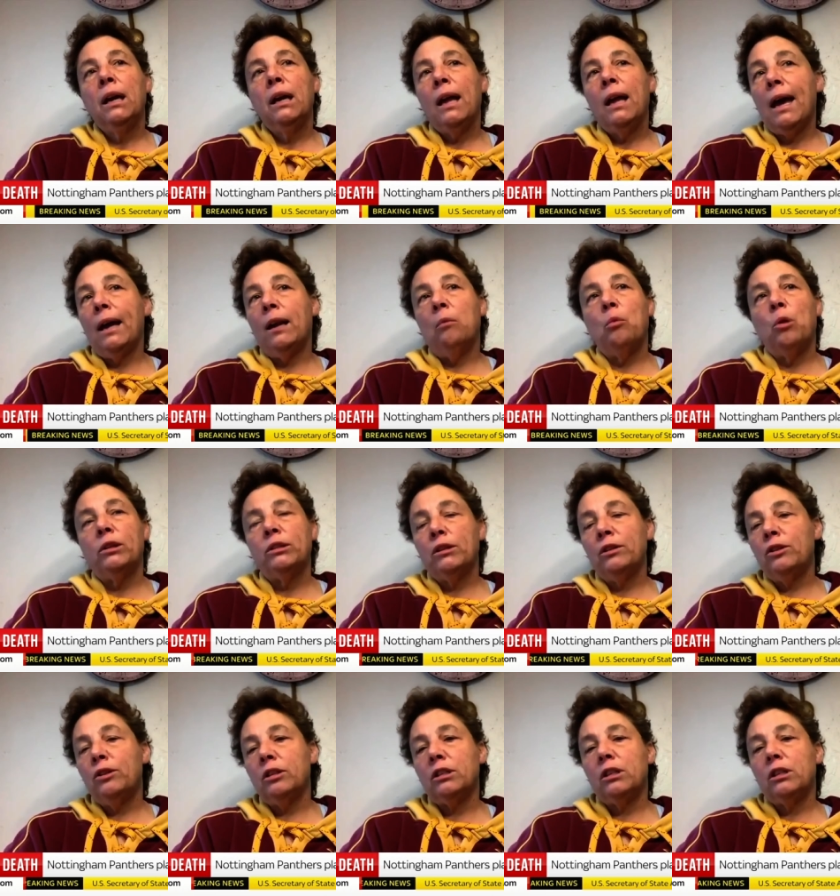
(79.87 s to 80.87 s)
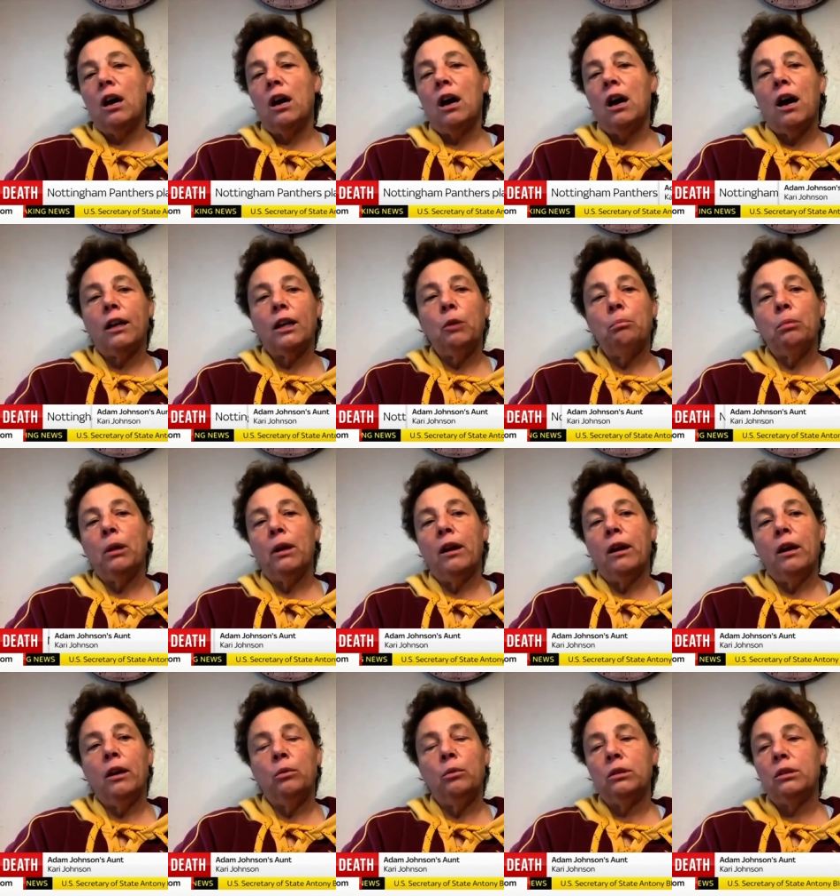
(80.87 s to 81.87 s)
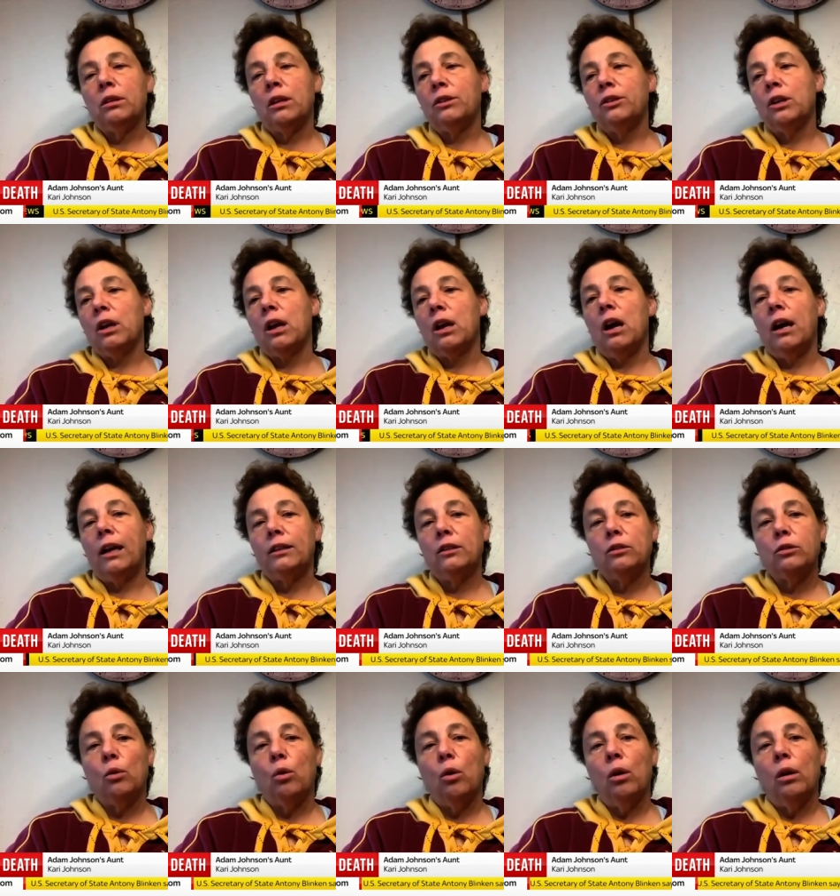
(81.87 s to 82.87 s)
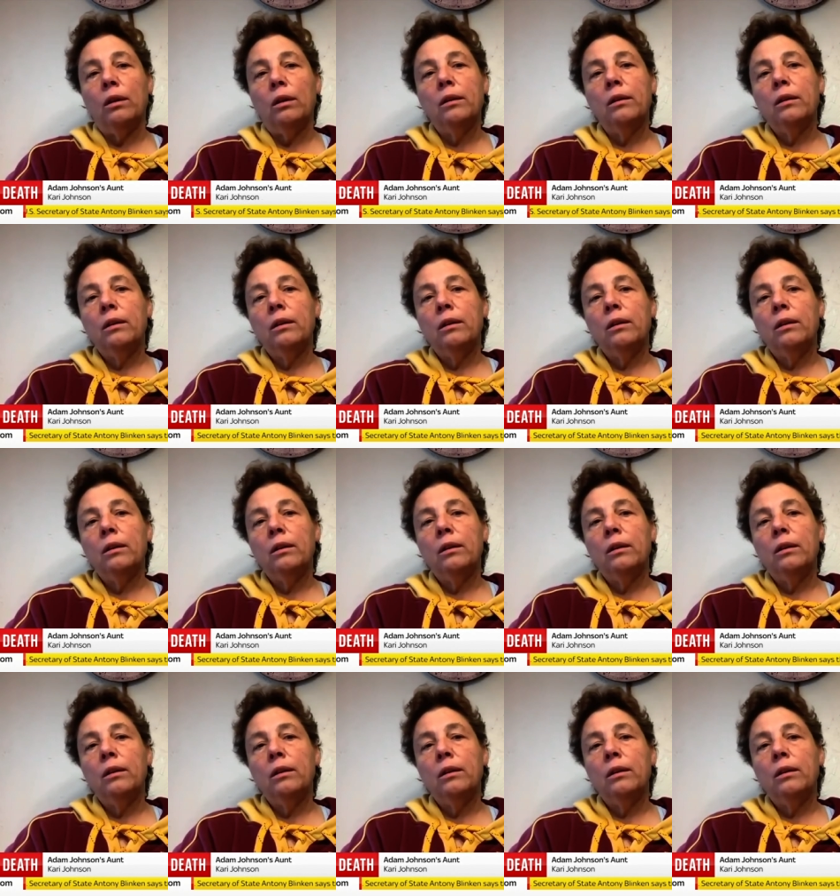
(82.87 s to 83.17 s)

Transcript: Adam wasn't just a hockey player, he was such a kind soul.